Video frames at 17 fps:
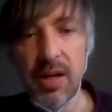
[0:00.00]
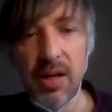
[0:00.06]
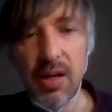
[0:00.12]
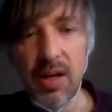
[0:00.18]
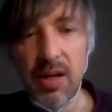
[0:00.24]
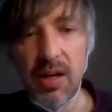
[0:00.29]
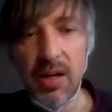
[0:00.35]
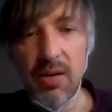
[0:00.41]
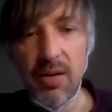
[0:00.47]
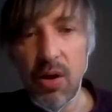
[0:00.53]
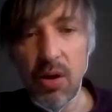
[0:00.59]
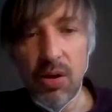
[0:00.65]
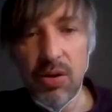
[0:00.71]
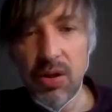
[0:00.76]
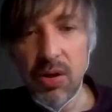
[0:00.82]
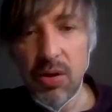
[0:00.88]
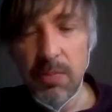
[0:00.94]

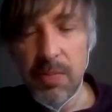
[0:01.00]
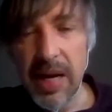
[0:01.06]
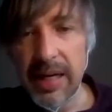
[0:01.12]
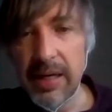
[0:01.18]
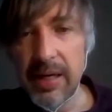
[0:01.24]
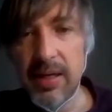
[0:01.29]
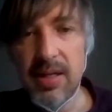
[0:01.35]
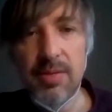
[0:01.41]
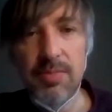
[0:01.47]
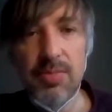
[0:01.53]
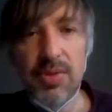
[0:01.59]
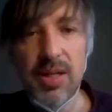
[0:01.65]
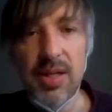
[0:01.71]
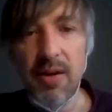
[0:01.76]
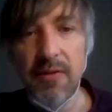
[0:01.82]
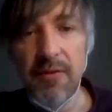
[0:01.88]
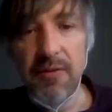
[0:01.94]
all your mechanisms
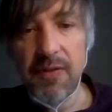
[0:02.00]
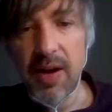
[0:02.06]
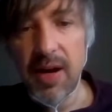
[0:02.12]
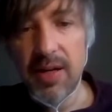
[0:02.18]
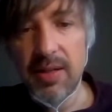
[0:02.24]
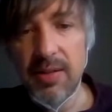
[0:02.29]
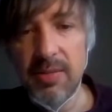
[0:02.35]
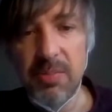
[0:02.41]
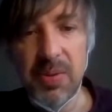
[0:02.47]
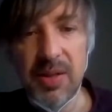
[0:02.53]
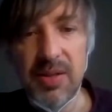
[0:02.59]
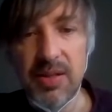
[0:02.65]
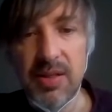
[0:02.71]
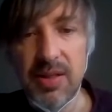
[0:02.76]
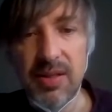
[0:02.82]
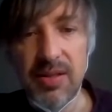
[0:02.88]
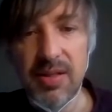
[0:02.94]
are fine, but
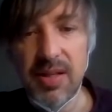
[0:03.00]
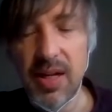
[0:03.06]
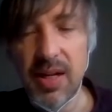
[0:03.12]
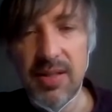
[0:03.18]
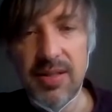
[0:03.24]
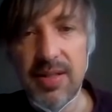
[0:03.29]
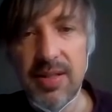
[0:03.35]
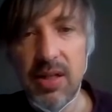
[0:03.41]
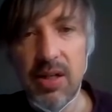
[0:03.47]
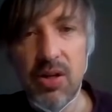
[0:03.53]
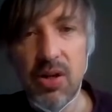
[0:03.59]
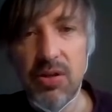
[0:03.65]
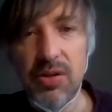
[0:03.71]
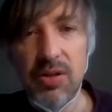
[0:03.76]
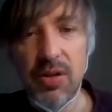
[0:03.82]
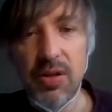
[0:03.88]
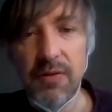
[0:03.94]
they are still
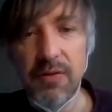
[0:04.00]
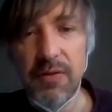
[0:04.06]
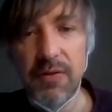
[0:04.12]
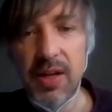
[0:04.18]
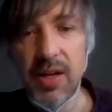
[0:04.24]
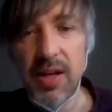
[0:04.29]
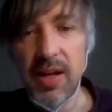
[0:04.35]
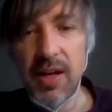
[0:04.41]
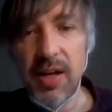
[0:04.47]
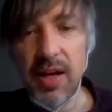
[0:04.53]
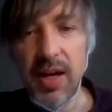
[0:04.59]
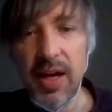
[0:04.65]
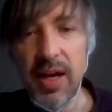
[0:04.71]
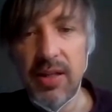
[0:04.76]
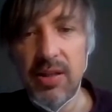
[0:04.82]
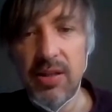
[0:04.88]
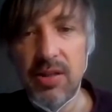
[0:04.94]
not enough.
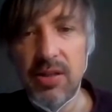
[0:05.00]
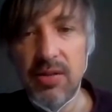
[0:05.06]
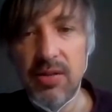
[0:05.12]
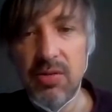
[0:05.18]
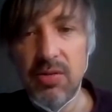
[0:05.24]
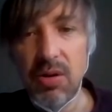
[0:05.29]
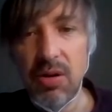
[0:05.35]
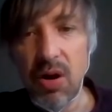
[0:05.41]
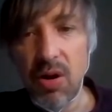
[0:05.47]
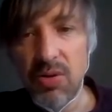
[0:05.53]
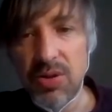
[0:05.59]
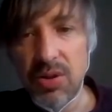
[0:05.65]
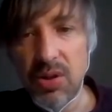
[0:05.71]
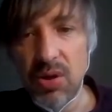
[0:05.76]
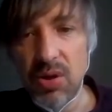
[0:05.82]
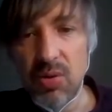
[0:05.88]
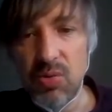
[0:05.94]
And
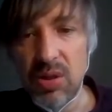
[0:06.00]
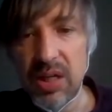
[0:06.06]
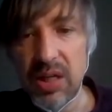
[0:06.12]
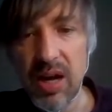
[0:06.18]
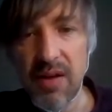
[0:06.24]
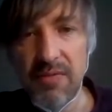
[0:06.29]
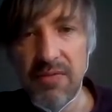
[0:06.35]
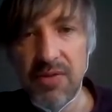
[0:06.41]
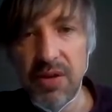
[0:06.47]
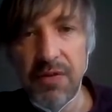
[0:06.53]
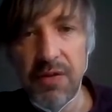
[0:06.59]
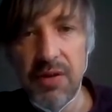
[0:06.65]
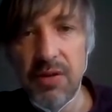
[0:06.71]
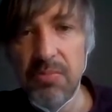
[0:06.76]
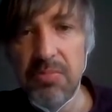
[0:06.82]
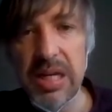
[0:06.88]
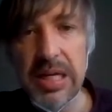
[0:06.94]
also, we have
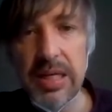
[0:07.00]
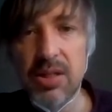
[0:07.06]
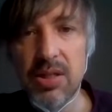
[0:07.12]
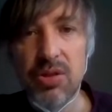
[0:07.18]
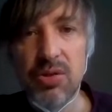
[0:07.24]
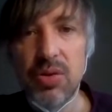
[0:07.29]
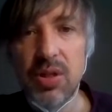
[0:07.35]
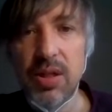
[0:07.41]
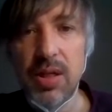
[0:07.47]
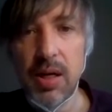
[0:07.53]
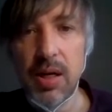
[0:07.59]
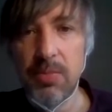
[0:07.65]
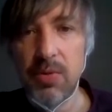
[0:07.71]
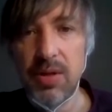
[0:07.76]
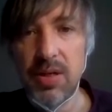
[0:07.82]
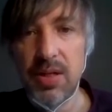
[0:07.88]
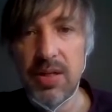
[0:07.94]
different means to
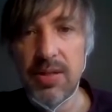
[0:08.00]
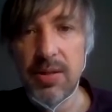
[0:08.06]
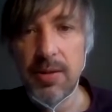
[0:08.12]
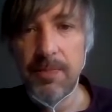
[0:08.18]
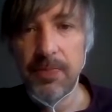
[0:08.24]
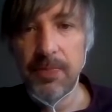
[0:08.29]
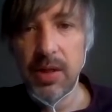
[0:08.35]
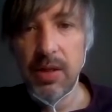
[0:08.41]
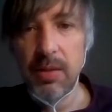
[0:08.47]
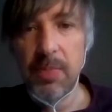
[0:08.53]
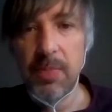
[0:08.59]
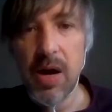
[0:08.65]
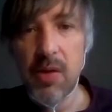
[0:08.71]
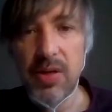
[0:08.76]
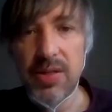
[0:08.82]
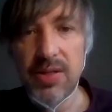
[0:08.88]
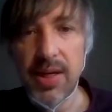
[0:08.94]
decarbonize
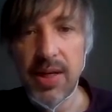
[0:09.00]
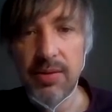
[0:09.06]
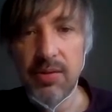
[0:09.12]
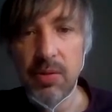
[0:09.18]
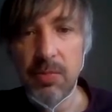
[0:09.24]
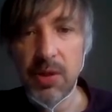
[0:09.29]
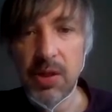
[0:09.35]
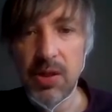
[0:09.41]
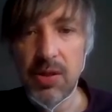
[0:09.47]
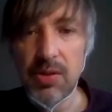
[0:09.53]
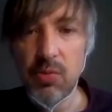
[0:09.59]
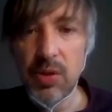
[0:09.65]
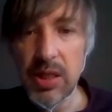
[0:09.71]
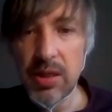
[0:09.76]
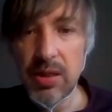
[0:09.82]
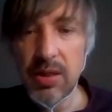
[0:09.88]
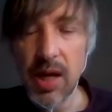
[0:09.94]
power sector, because
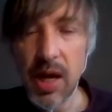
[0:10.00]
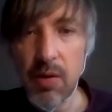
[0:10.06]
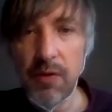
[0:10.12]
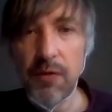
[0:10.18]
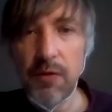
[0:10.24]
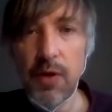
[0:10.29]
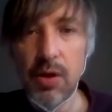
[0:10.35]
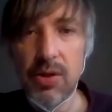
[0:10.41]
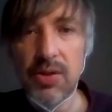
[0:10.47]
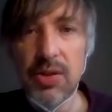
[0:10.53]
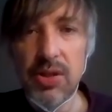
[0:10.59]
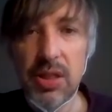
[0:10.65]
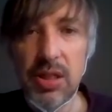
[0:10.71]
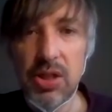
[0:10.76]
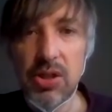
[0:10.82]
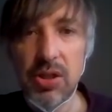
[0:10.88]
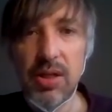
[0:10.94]
our focus
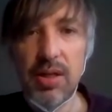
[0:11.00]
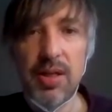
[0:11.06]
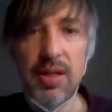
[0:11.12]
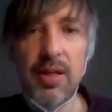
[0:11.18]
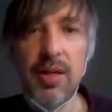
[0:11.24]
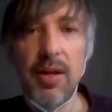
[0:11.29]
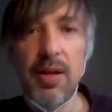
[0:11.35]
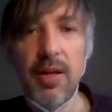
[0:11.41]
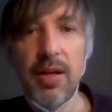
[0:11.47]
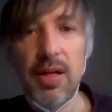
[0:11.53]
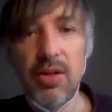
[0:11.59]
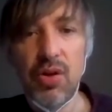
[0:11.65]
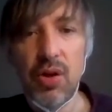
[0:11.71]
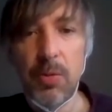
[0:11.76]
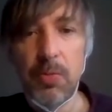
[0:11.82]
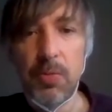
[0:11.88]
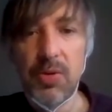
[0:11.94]
initially in
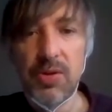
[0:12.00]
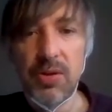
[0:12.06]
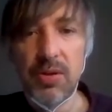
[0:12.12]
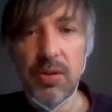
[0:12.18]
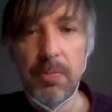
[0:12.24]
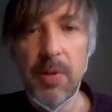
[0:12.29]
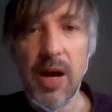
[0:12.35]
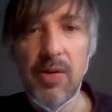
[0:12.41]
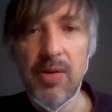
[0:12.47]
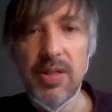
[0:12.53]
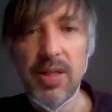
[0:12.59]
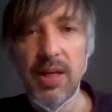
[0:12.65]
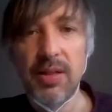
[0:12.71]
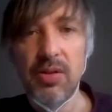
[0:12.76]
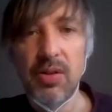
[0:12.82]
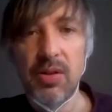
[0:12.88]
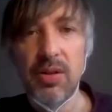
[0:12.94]
Europe was on the power
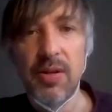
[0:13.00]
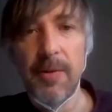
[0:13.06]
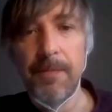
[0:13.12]
sector.